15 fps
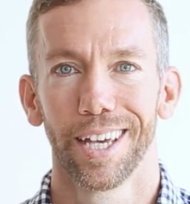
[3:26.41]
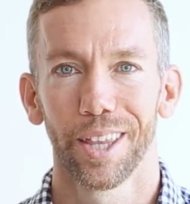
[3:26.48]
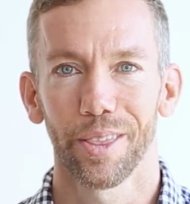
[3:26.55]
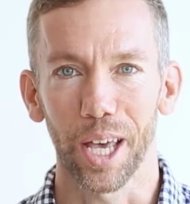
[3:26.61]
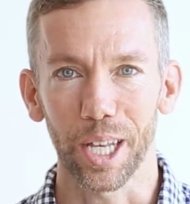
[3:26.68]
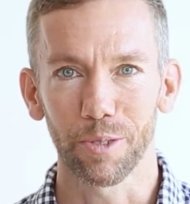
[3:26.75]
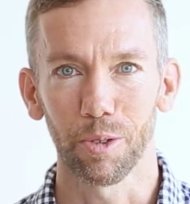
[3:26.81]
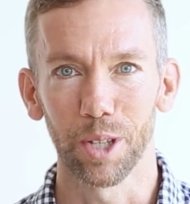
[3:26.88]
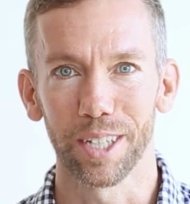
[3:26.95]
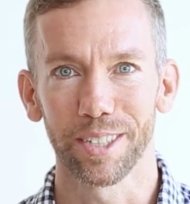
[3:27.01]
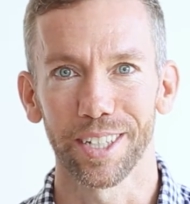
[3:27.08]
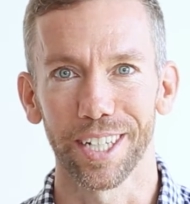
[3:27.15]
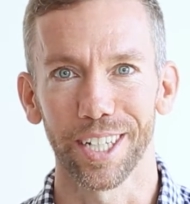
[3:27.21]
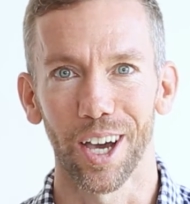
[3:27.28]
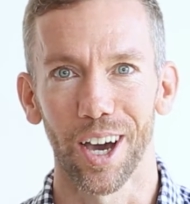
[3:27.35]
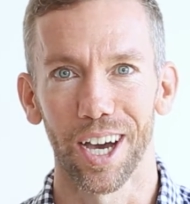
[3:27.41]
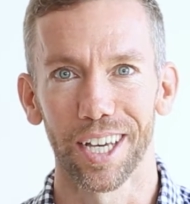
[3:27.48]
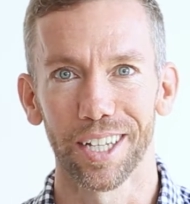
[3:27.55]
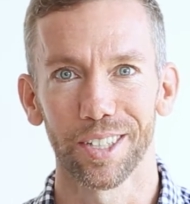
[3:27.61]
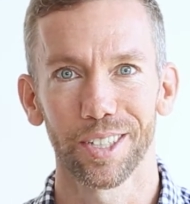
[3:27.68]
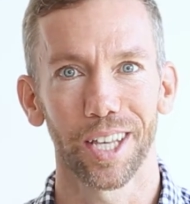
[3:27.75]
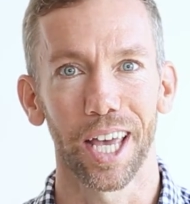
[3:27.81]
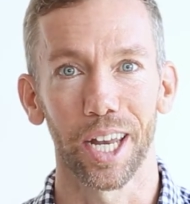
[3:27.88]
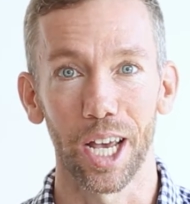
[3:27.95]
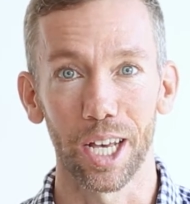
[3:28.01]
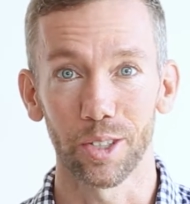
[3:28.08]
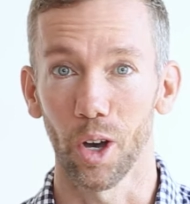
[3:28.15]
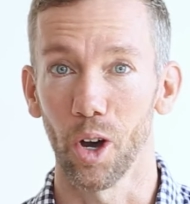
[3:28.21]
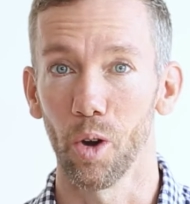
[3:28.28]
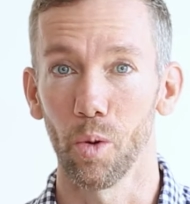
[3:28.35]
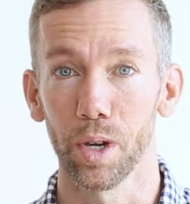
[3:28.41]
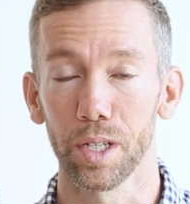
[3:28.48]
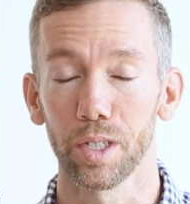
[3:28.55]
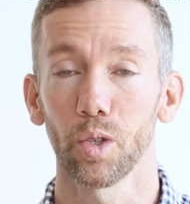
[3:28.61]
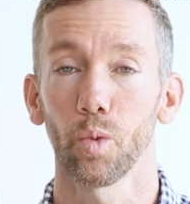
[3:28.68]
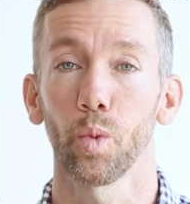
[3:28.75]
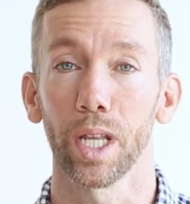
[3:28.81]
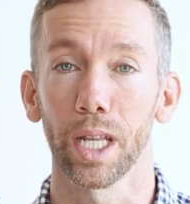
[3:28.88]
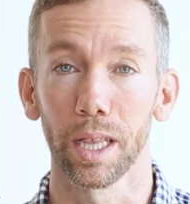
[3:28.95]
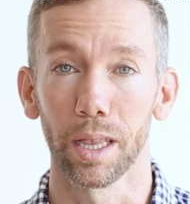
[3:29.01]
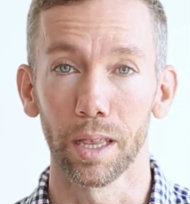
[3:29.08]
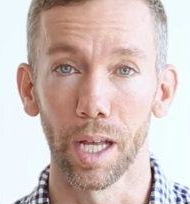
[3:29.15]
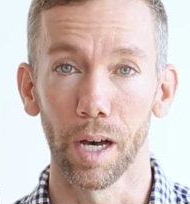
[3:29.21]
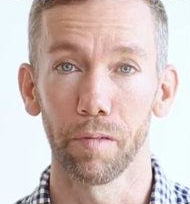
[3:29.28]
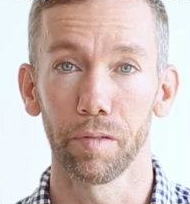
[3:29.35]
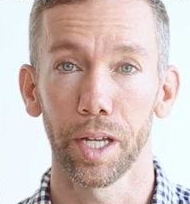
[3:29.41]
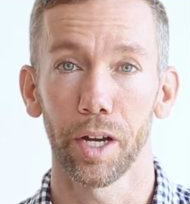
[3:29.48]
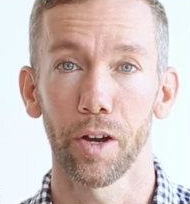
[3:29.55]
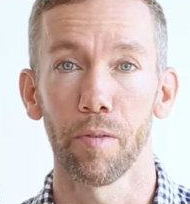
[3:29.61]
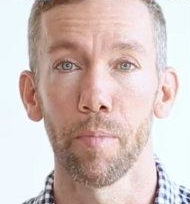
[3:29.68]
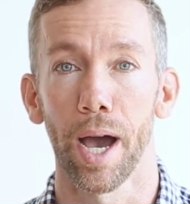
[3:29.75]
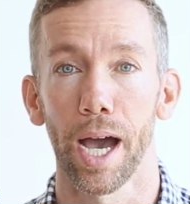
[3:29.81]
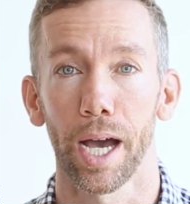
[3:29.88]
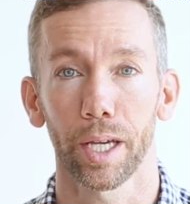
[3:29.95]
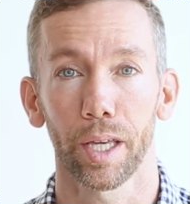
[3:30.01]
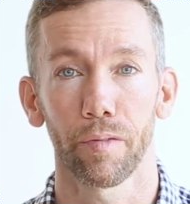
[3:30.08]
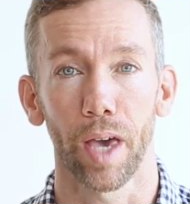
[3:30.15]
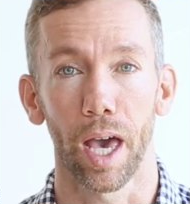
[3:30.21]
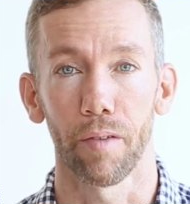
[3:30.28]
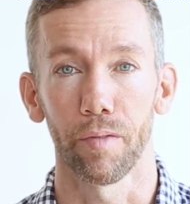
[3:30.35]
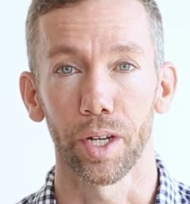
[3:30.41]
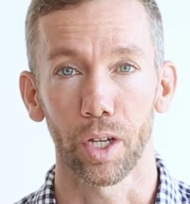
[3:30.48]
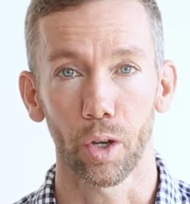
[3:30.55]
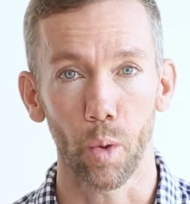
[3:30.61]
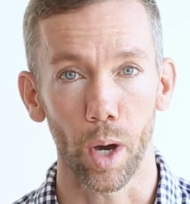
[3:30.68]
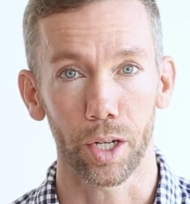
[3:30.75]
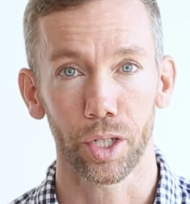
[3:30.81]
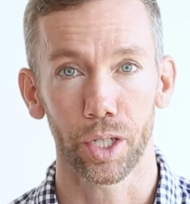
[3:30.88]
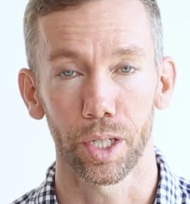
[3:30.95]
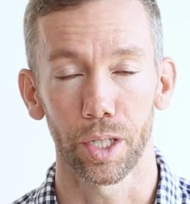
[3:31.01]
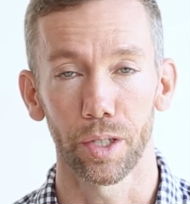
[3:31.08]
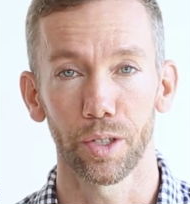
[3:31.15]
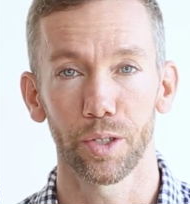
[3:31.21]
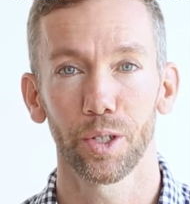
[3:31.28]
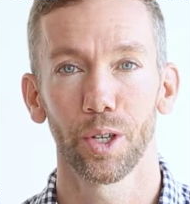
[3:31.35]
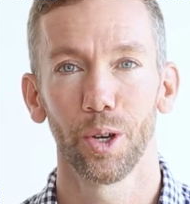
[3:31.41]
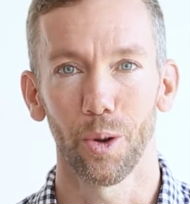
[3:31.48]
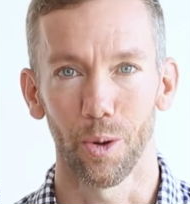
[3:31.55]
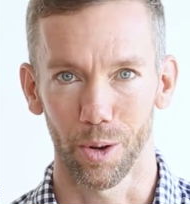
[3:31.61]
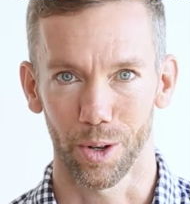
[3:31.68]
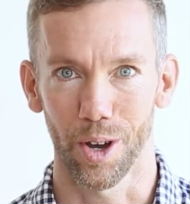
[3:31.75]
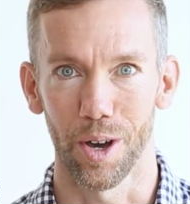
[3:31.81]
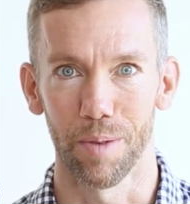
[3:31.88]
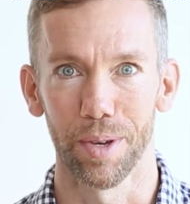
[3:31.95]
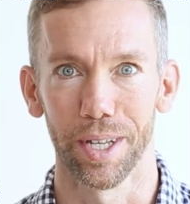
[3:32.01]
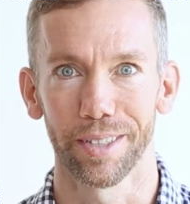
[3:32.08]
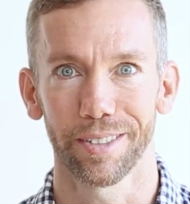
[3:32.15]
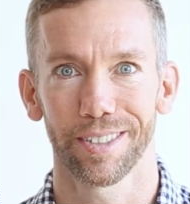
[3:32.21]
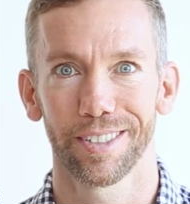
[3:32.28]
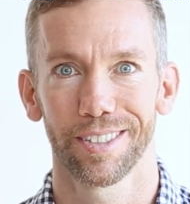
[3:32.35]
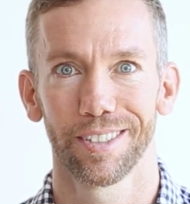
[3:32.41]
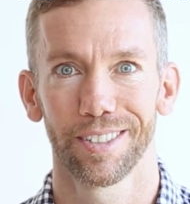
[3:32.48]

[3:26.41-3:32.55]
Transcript: Thanks for listening, guys, and as always, we'd love to hear back if you have any questions or comments.